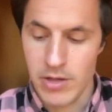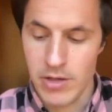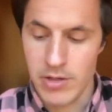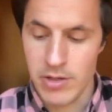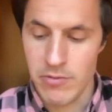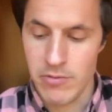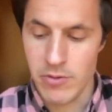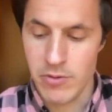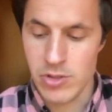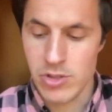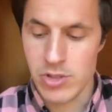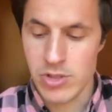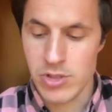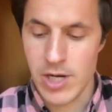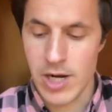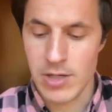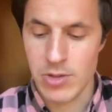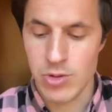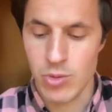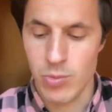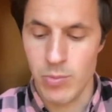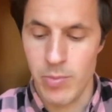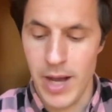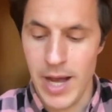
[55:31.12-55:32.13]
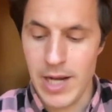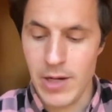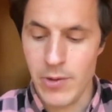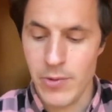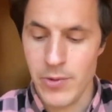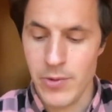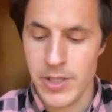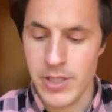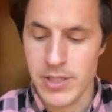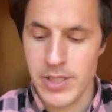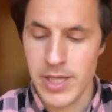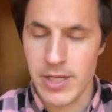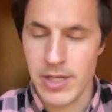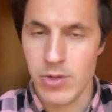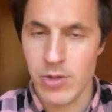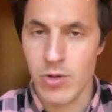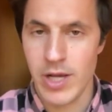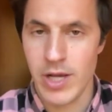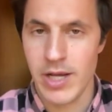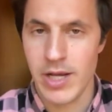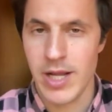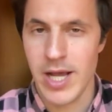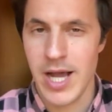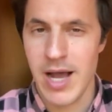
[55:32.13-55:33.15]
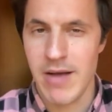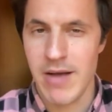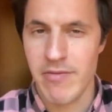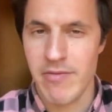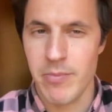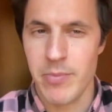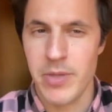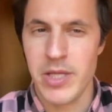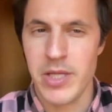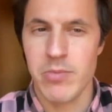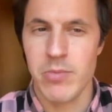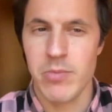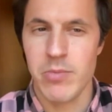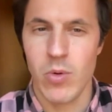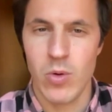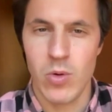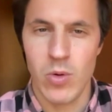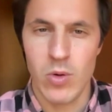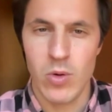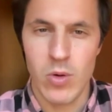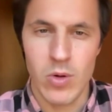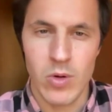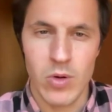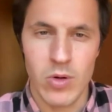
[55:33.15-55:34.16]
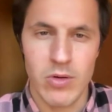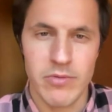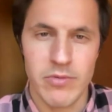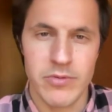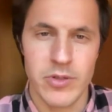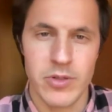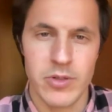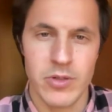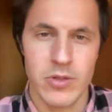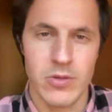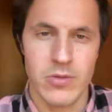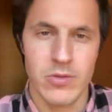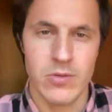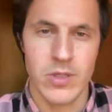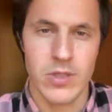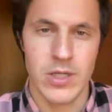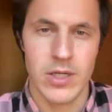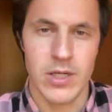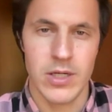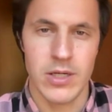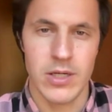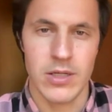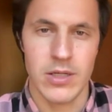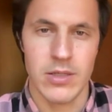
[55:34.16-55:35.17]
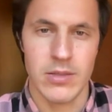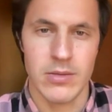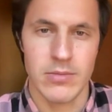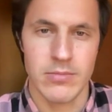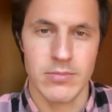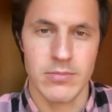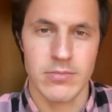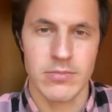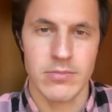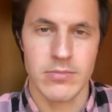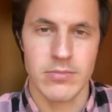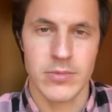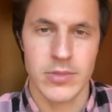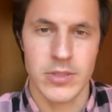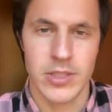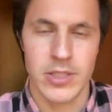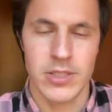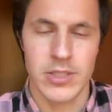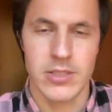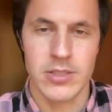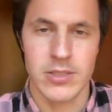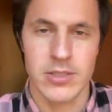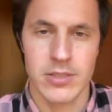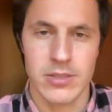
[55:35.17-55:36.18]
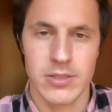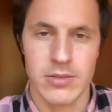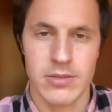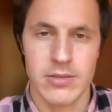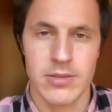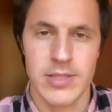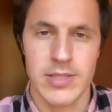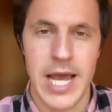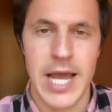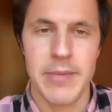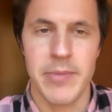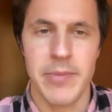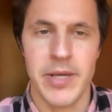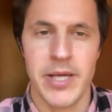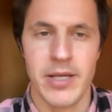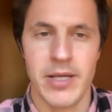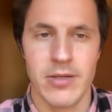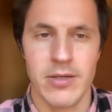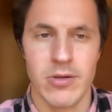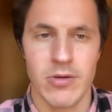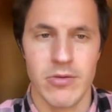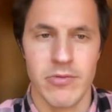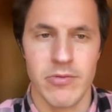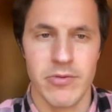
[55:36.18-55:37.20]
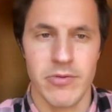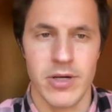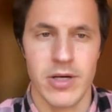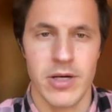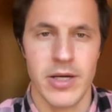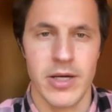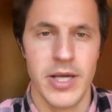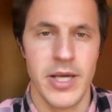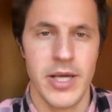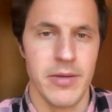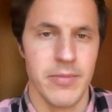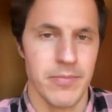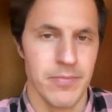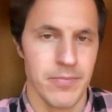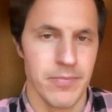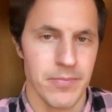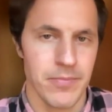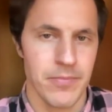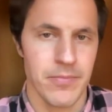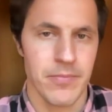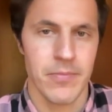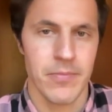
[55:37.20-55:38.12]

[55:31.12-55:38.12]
And if you start to value it, then you can have a bit more of, this timing of, hey,